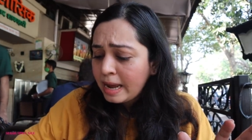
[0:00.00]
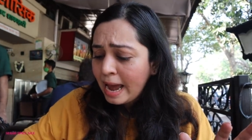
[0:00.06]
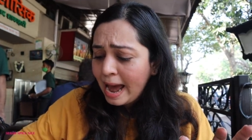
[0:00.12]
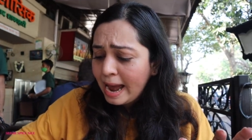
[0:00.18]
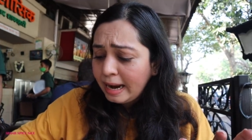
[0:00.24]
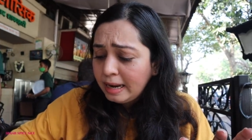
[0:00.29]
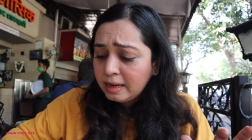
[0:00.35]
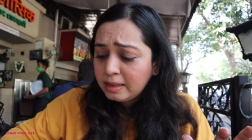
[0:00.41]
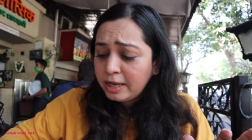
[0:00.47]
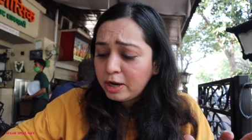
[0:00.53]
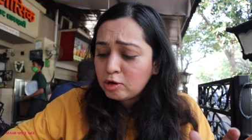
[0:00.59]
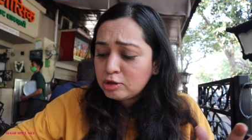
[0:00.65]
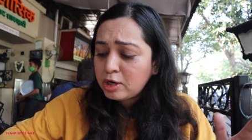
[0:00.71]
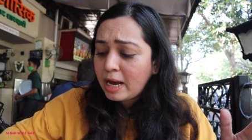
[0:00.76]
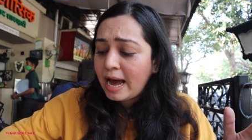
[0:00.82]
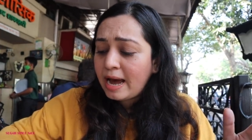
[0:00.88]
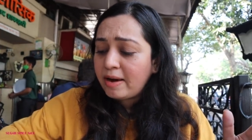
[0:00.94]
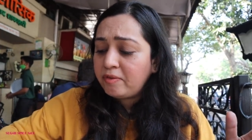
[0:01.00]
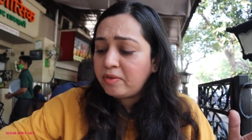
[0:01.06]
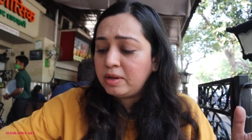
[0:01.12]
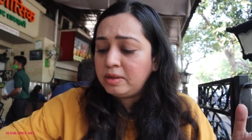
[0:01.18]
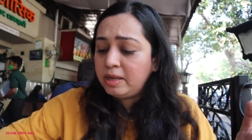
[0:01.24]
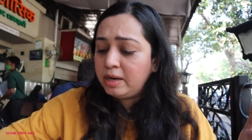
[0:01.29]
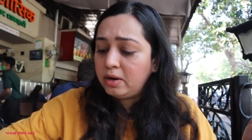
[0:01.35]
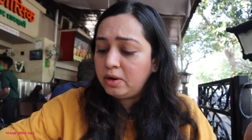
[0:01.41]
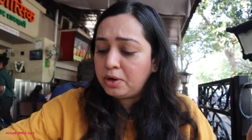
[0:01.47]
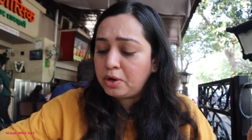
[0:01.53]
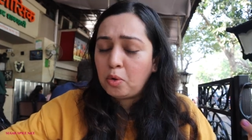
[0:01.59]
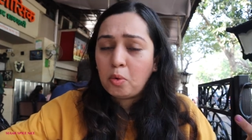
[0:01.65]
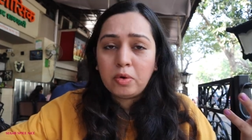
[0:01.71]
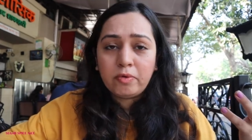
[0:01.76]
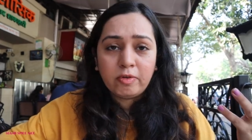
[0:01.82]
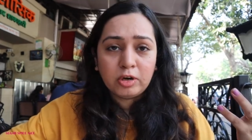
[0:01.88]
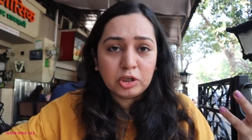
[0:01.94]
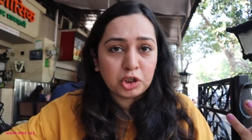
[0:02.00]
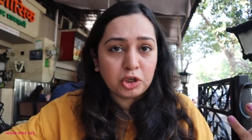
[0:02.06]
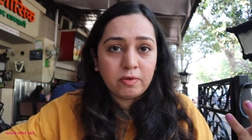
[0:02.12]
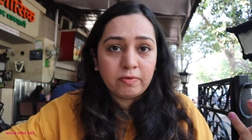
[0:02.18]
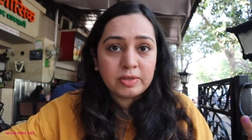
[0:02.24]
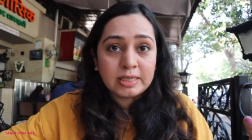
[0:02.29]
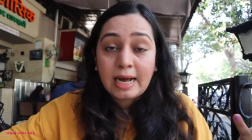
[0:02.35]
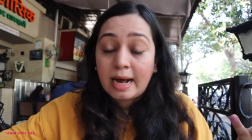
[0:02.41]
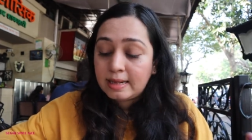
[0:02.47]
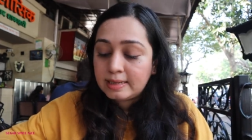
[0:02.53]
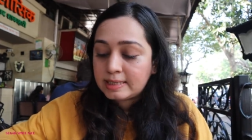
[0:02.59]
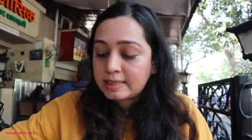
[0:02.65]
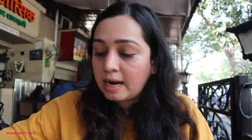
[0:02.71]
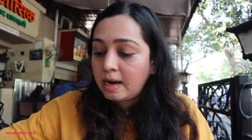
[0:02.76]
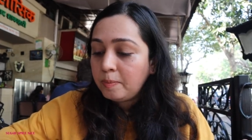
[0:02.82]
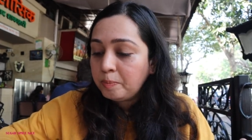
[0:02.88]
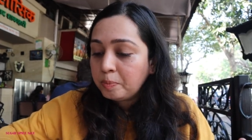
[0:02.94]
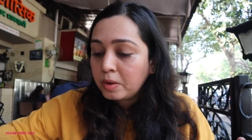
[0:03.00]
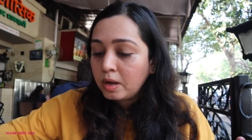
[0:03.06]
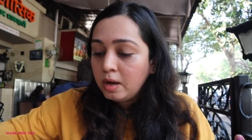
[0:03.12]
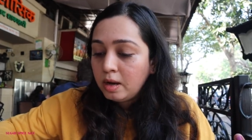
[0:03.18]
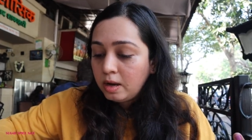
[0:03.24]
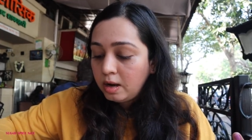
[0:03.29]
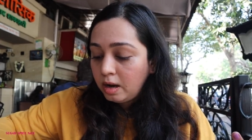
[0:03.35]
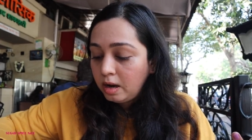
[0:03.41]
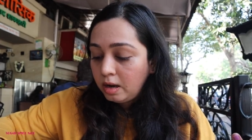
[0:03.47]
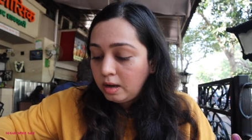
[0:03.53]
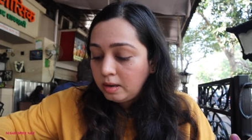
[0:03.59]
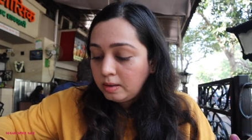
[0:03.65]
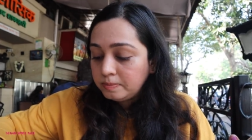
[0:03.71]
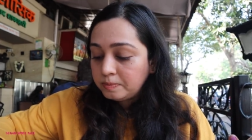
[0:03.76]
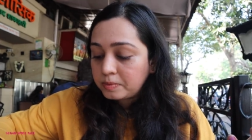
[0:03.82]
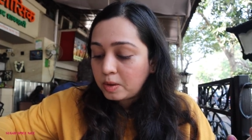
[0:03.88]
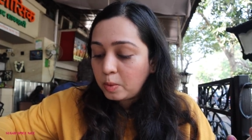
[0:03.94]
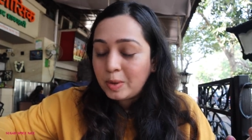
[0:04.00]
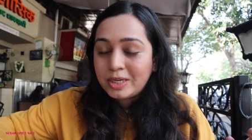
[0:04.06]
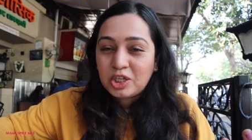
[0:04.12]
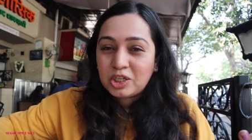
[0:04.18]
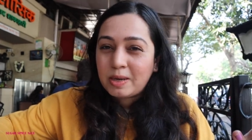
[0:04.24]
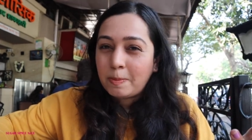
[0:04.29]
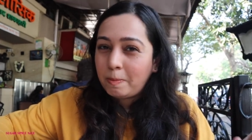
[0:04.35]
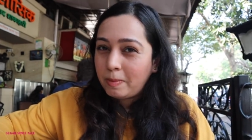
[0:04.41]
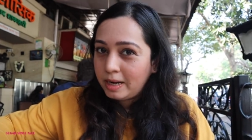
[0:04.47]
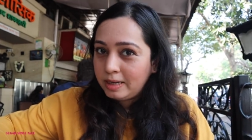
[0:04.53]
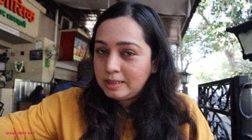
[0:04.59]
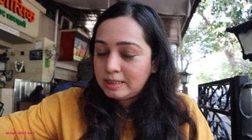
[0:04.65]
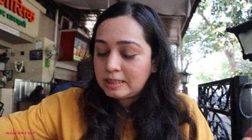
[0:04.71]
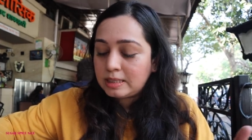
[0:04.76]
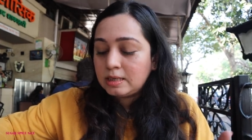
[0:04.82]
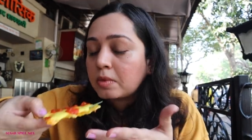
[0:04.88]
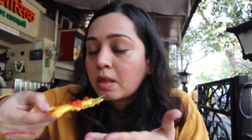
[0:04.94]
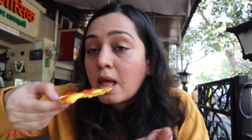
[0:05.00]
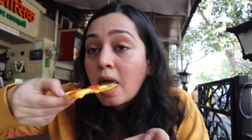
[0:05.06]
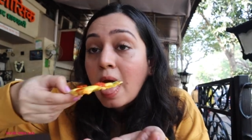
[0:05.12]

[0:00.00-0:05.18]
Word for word: And they also have their own version of salsa, which is a must.